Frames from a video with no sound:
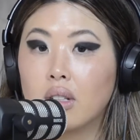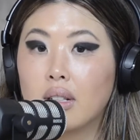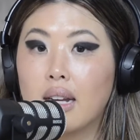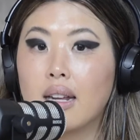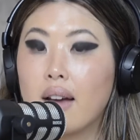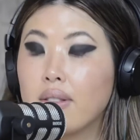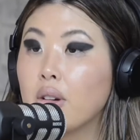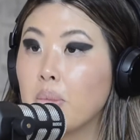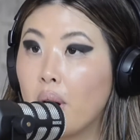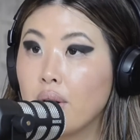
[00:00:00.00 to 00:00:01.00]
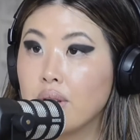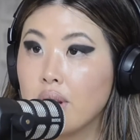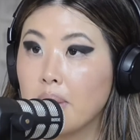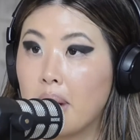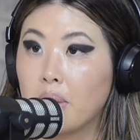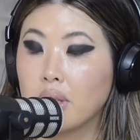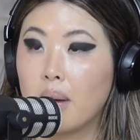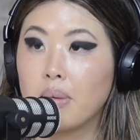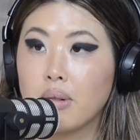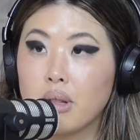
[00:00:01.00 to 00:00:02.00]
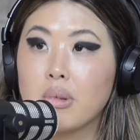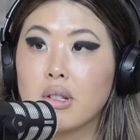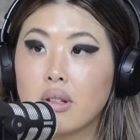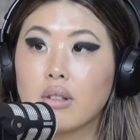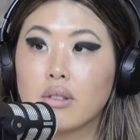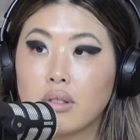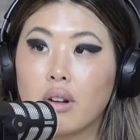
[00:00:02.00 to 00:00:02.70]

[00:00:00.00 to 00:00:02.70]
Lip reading: getting out there and posting about what's happening with the business. So,